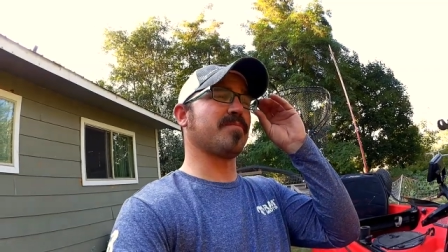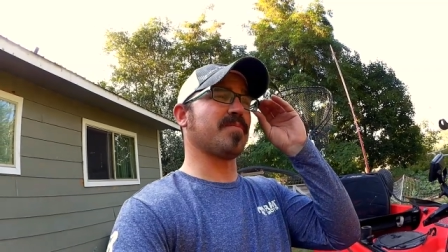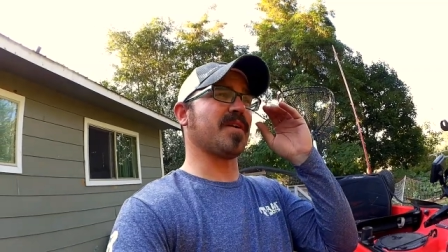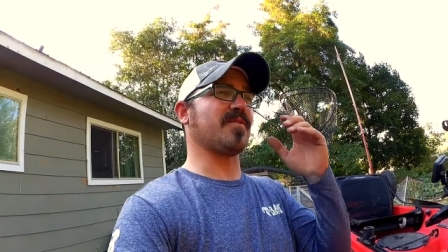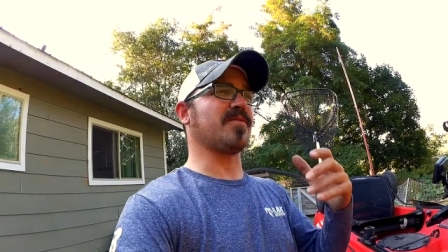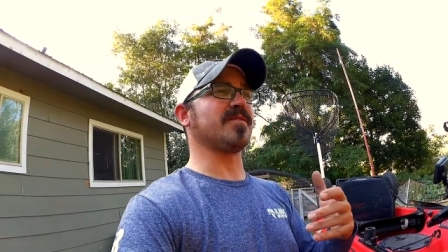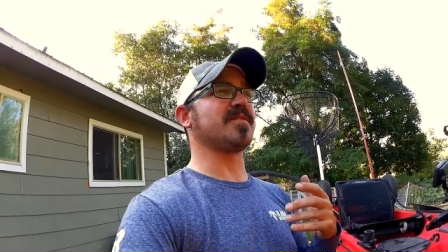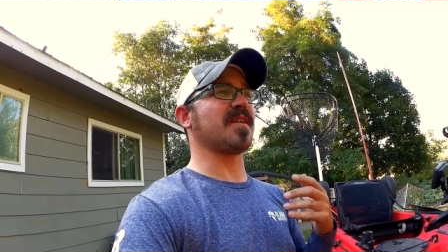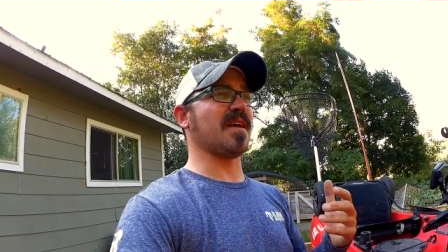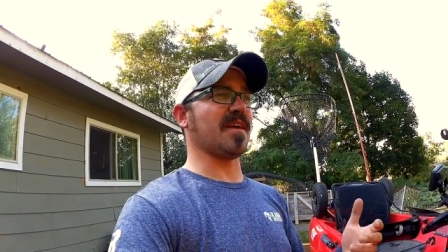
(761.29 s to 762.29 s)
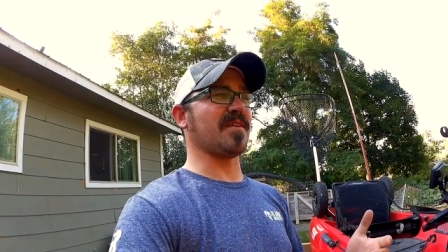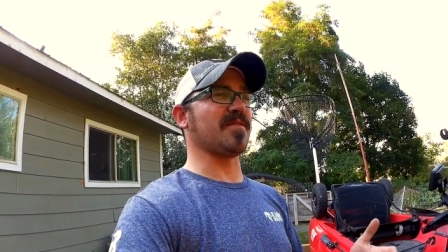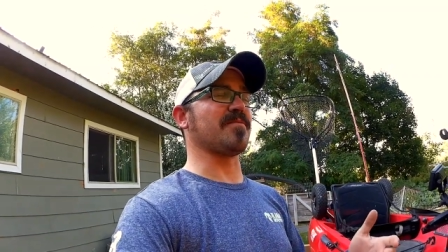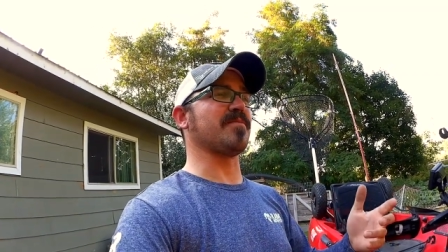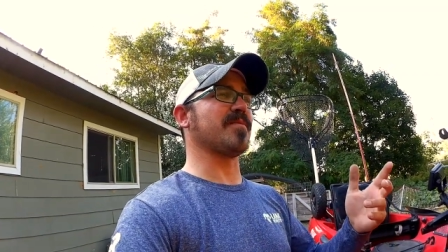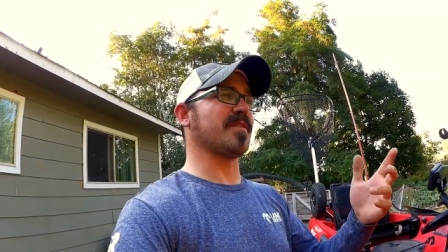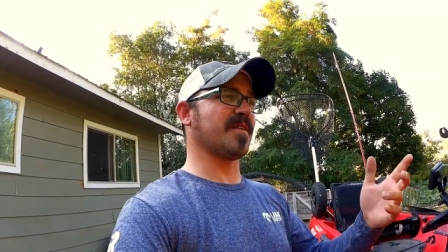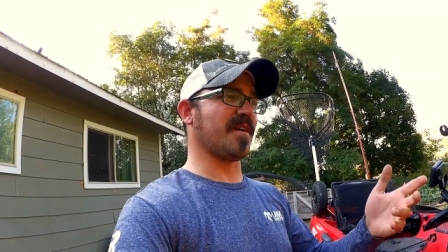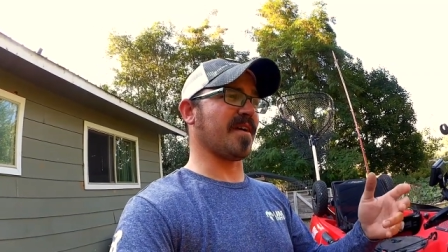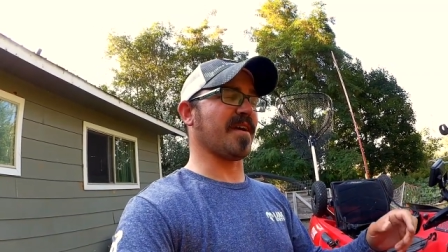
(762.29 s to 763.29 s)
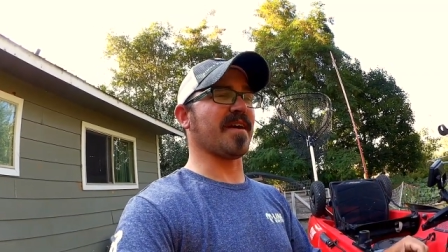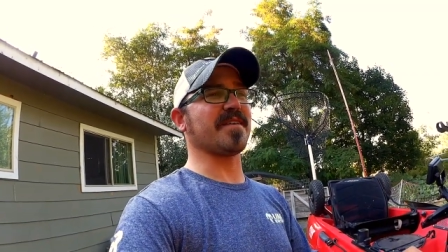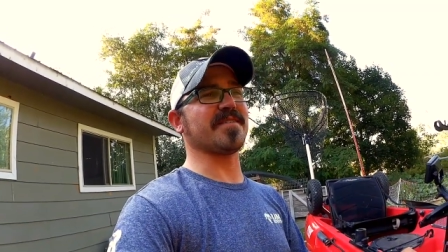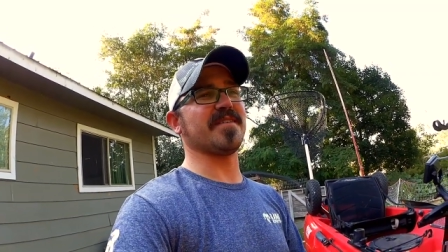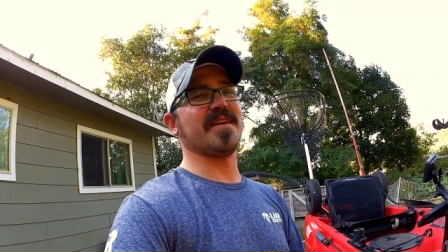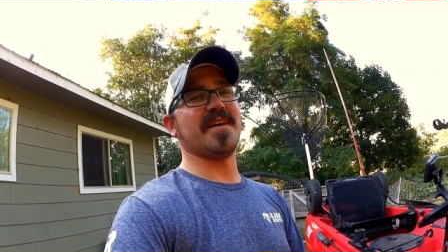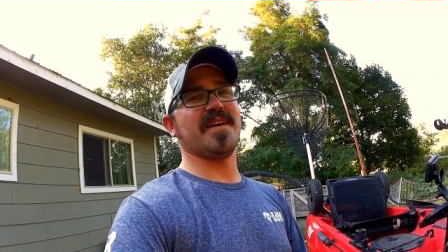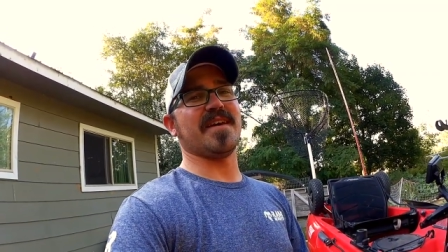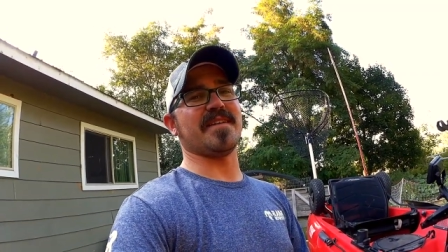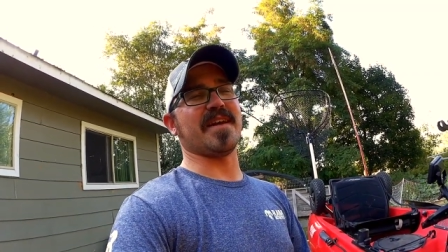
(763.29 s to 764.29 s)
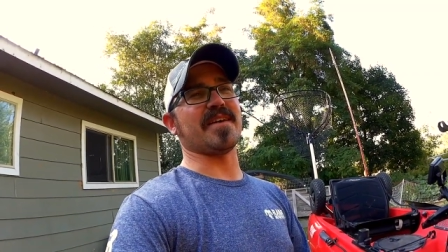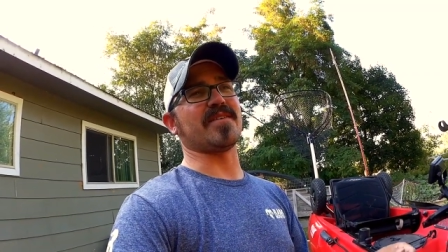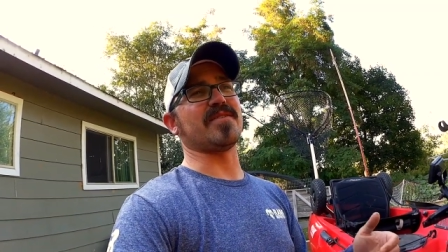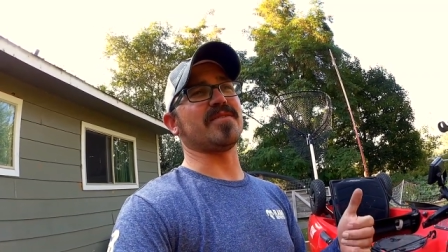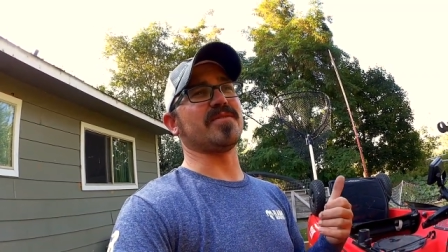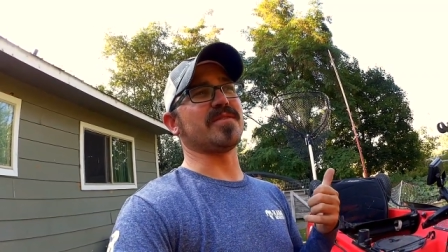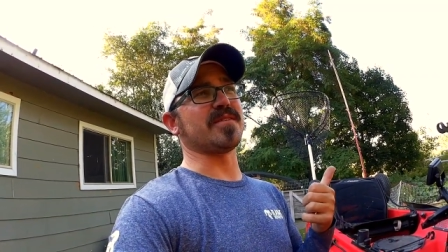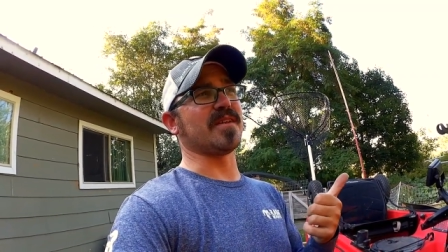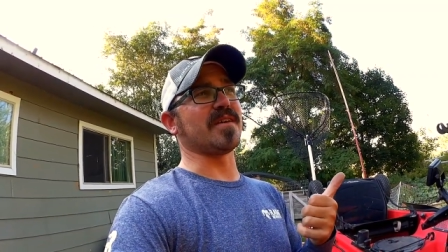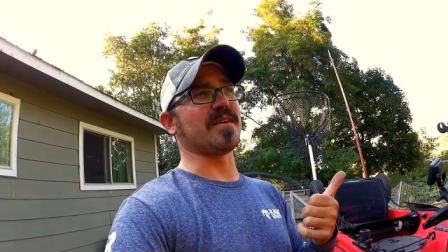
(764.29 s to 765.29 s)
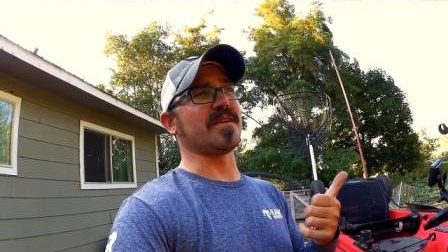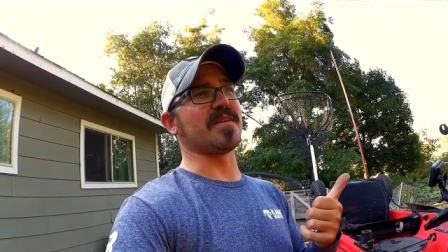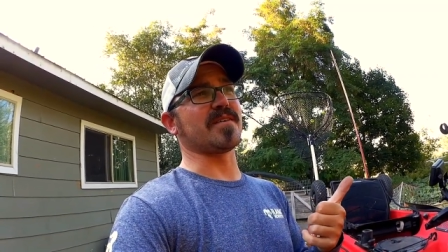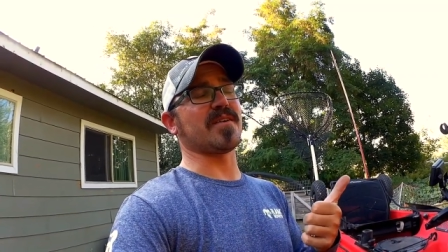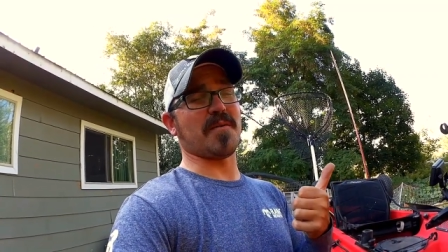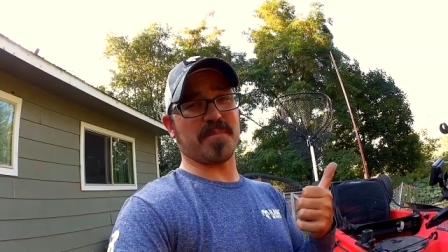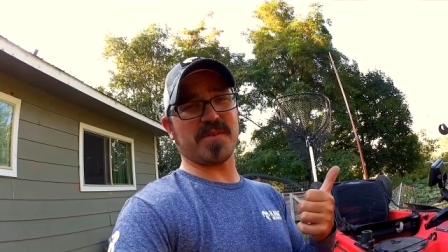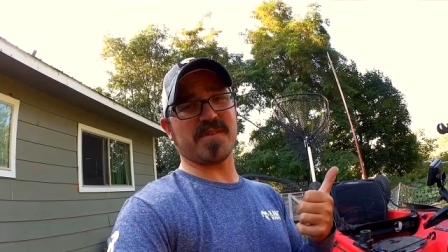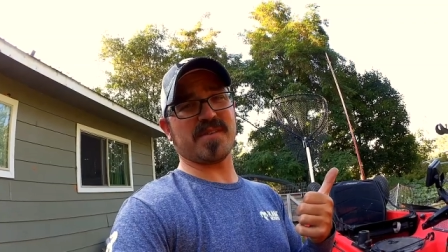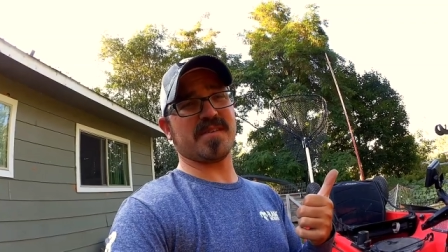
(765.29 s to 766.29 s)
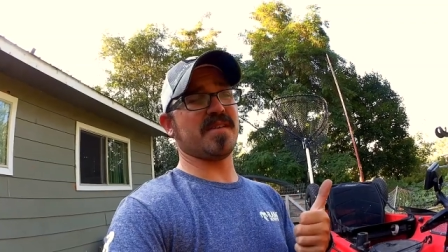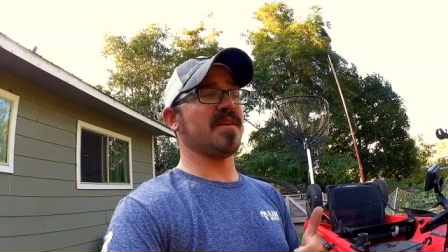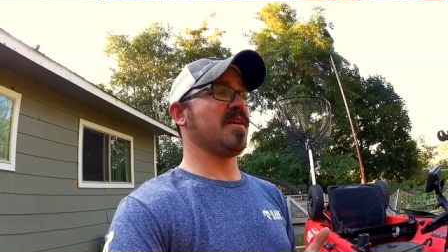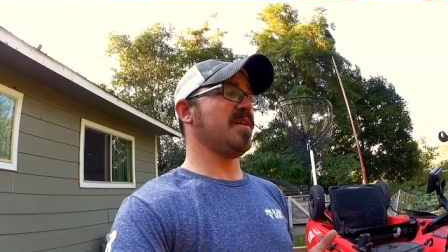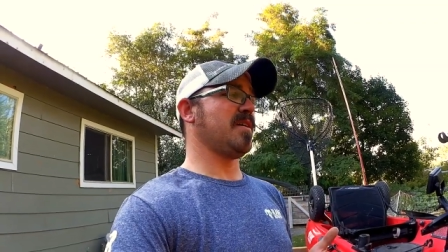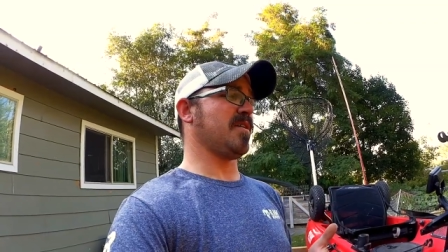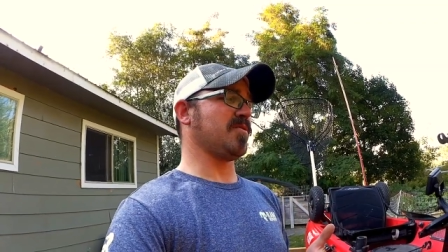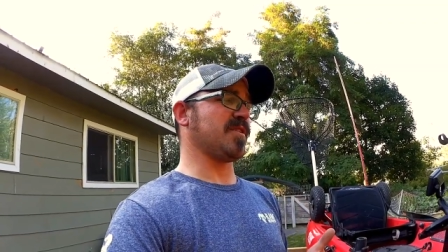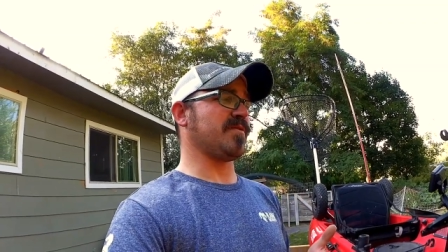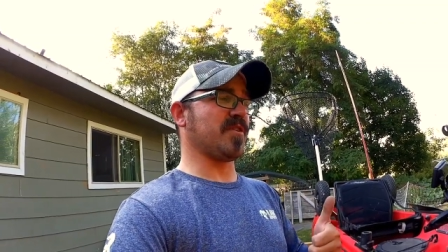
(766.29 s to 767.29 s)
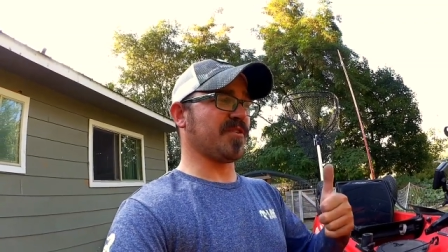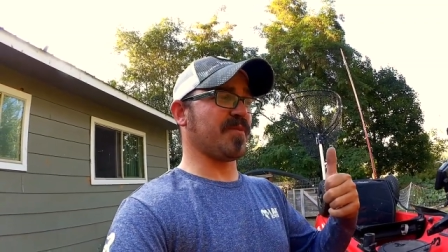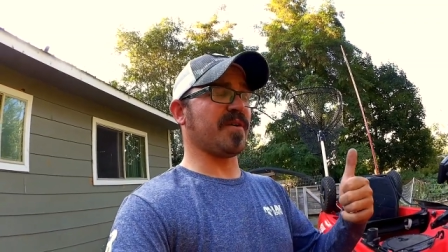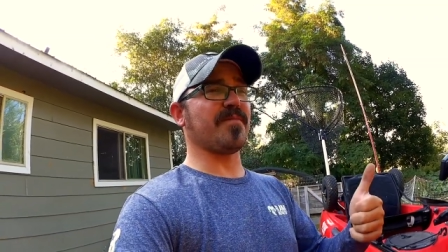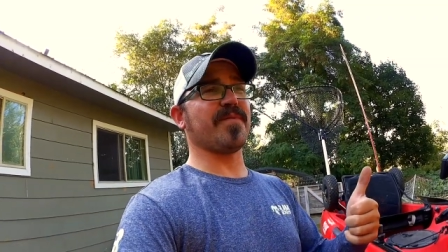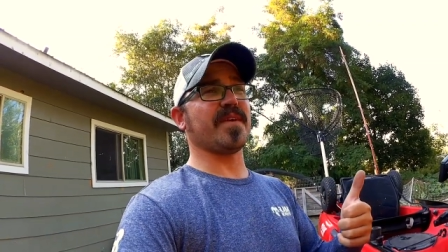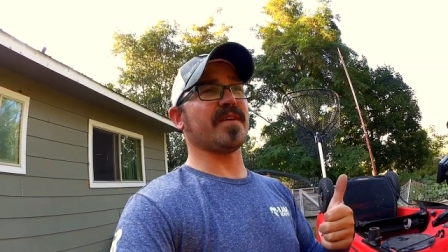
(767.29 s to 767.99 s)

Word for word: pedal tandem kayaks, and that includes the Compass, uh, which I've talked about.